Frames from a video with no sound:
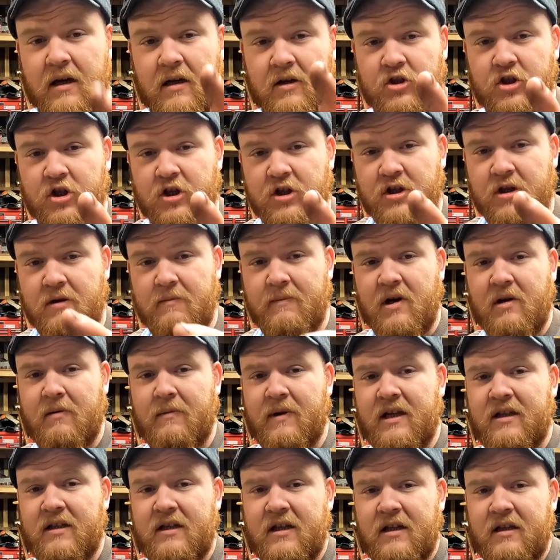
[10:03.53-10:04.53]
Just a
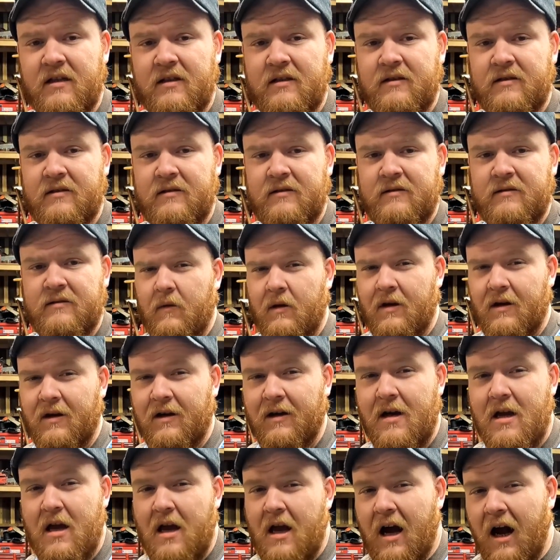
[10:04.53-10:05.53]
moment.
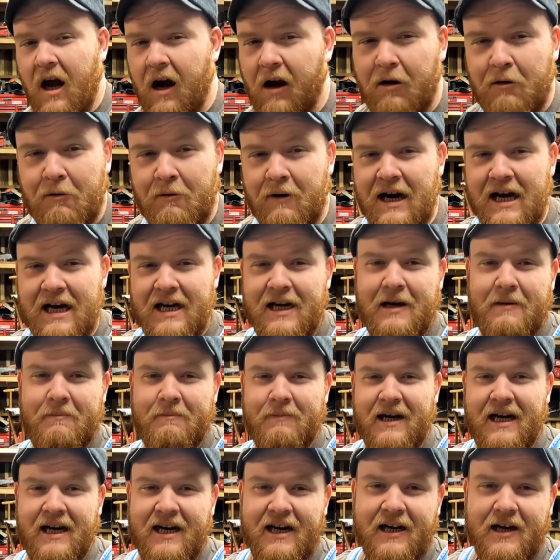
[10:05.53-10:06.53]
All right, I'm
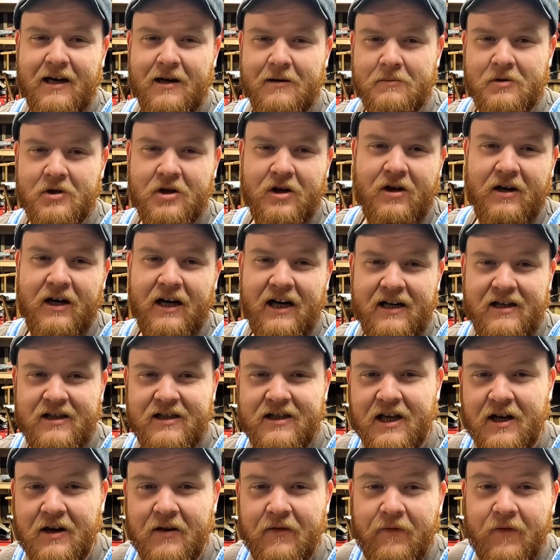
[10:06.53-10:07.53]
back. I'm sorry I had to
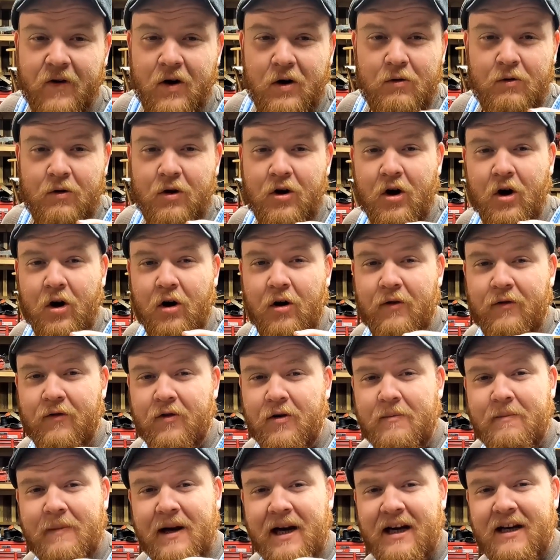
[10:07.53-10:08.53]
take a phone call
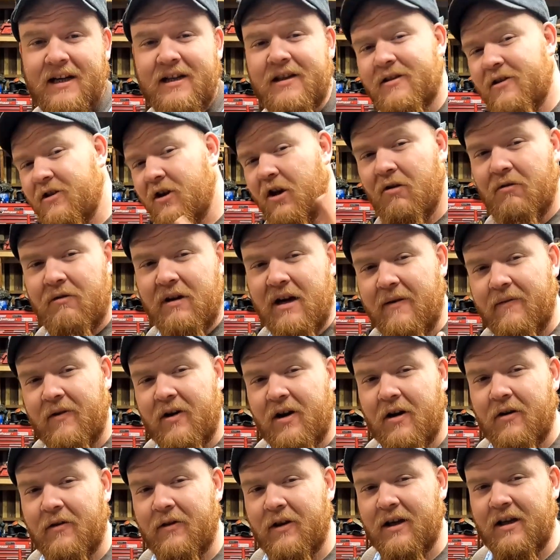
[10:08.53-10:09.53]
for a minute. You'll never
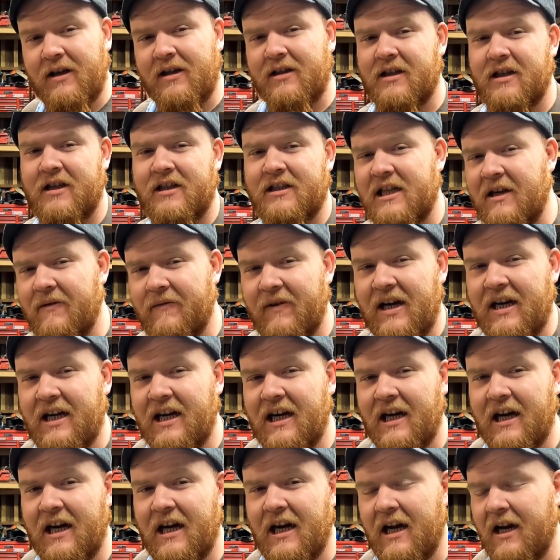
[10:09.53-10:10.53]
know this because I've
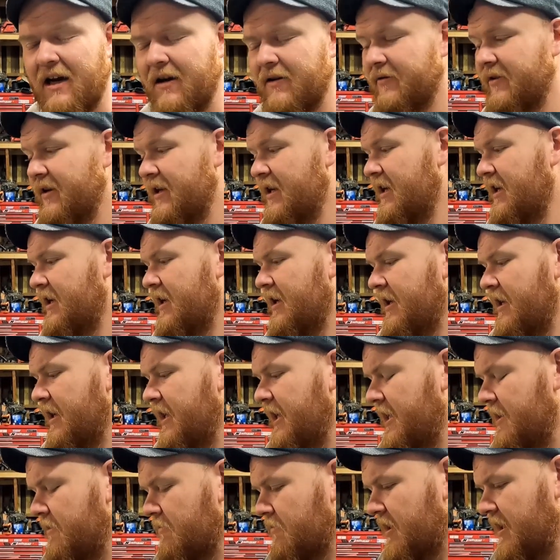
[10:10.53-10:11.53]
edited it out.
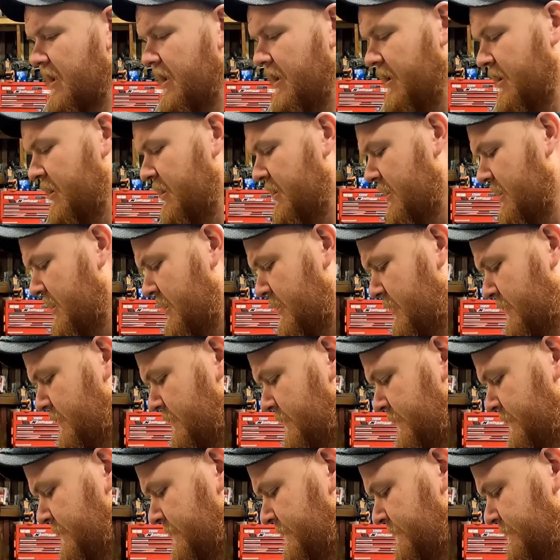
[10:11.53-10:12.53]
Anyway,
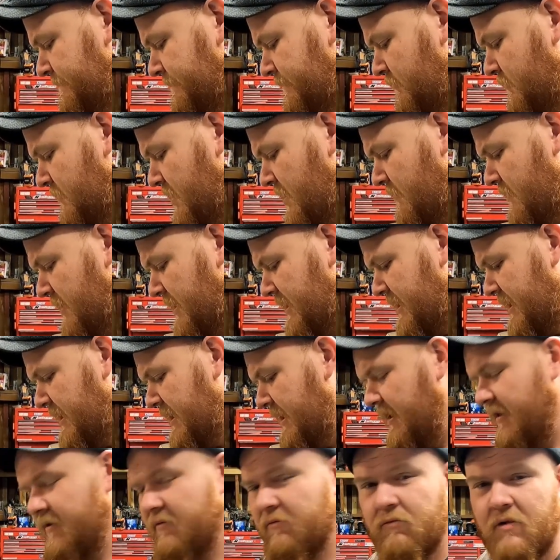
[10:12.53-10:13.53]
where was
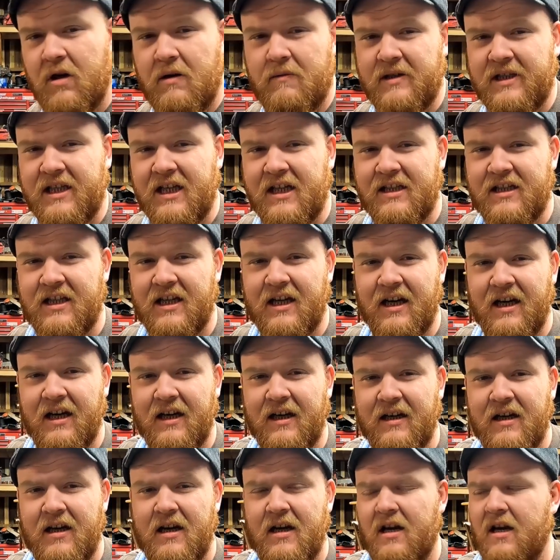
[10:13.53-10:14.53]
I? What was I
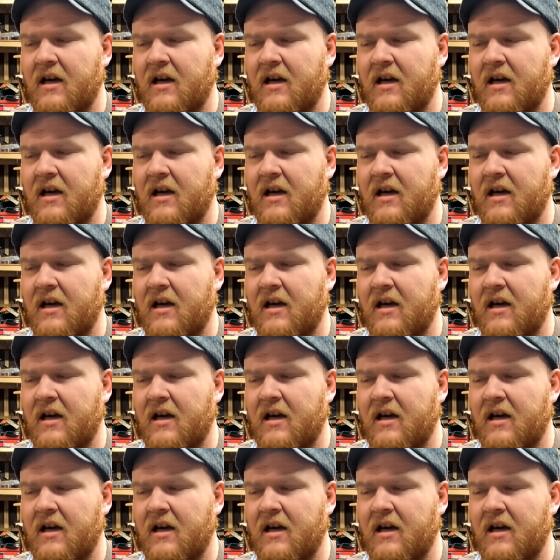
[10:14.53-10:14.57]
saying?